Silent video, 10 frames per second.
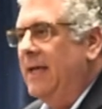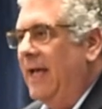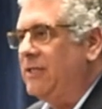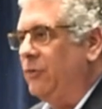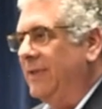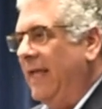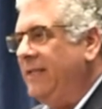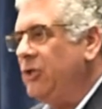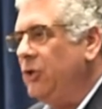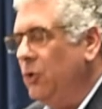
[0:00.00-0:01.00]
As it
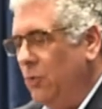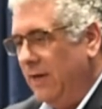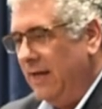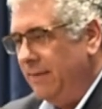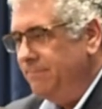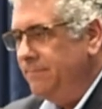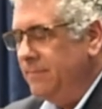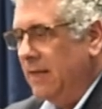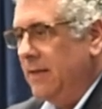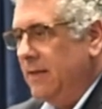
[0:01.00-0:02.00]
relates to
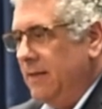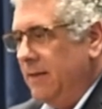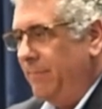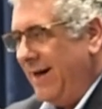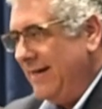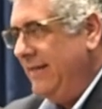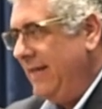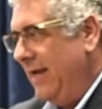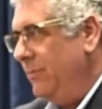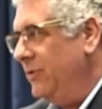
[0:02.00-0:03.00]
body
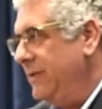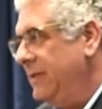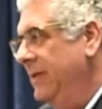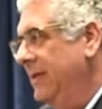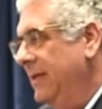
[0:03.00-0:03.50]
cameras,